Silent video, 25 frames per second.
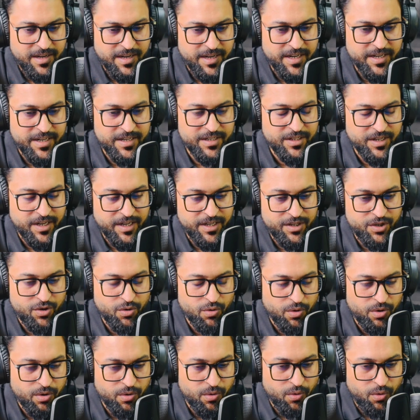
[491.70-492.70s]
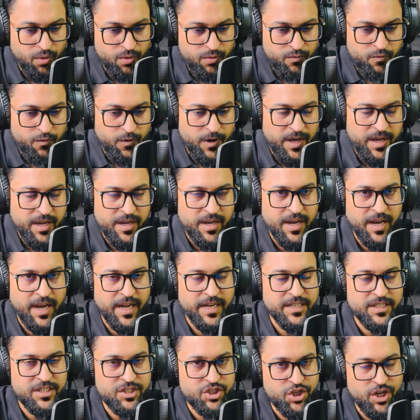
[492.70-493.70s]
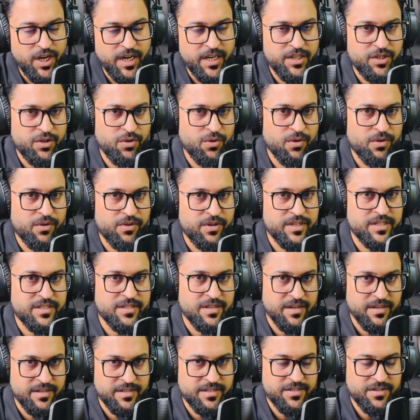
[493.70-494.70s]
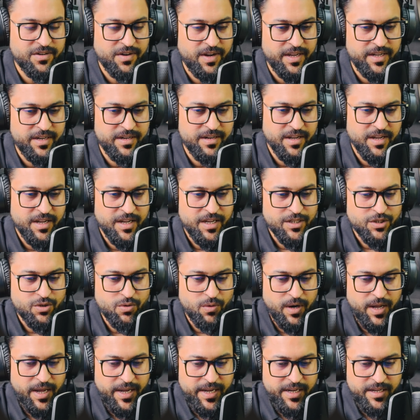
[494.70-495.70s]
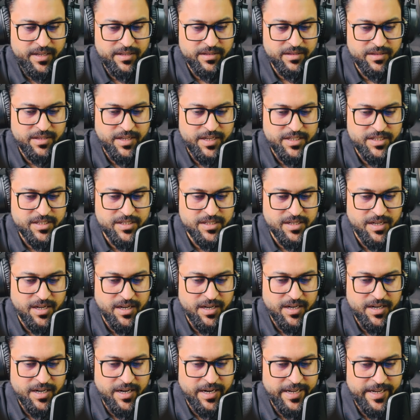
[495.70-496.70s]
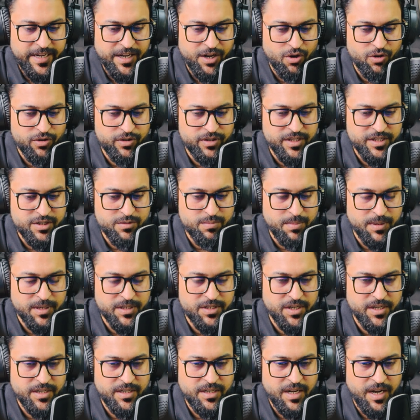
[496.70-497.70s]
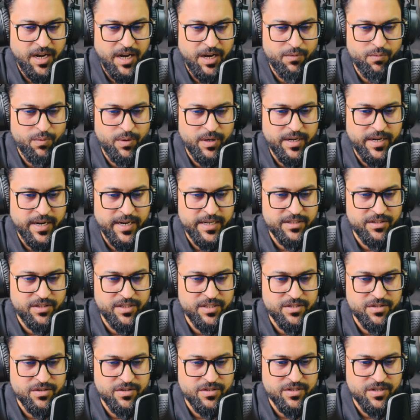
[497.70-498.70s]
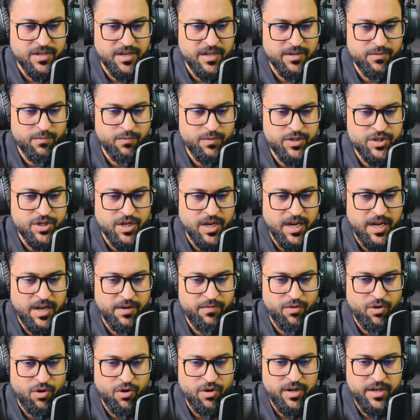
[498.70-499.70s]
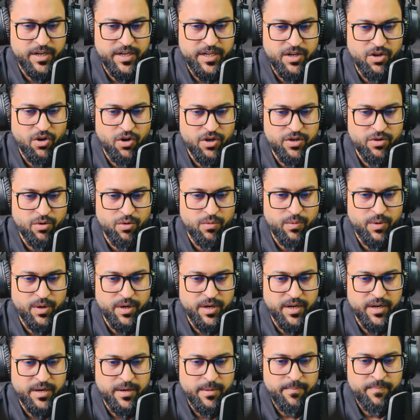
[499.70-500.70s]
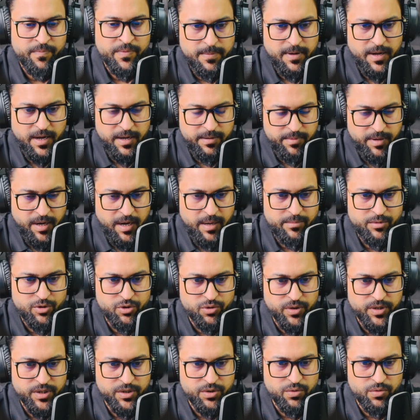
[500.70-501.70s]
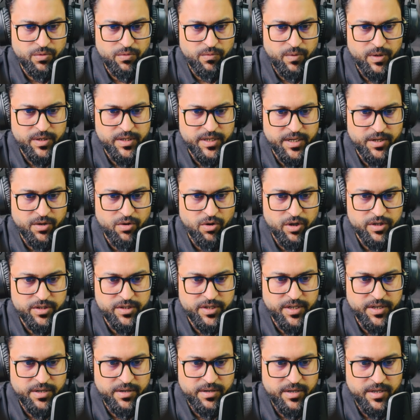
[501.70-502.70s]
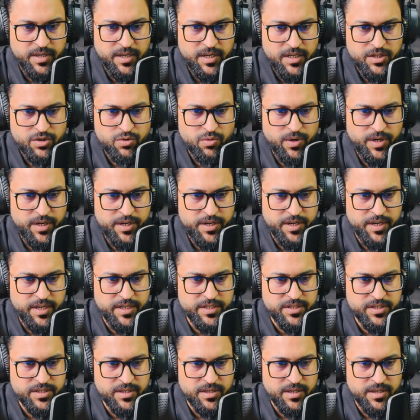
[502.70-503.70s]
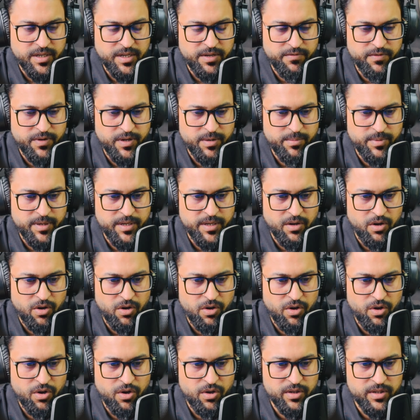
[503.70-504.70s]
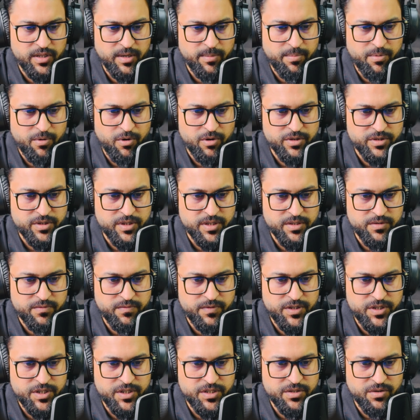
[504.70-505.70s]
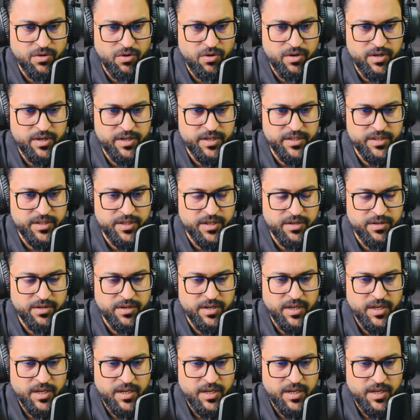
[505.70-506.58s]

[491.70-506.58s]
in your own way and check your results, right? So like this, clicking on this button, I will get this result which I have already got over here. I'm showing you what I got here. So it is giving me all the process which is already there,